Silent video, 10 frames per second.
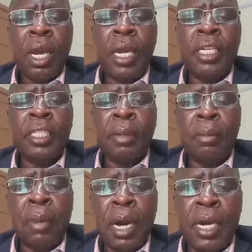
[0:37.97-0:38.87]
And he's a
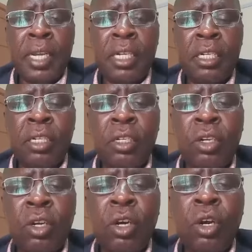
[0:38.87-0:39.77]
man
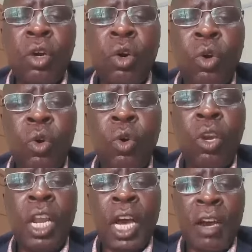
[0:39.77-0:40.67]
who
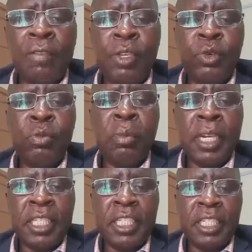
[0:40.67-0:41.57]
loves
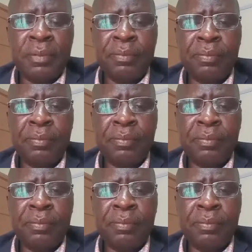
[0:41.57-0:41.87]
humanity.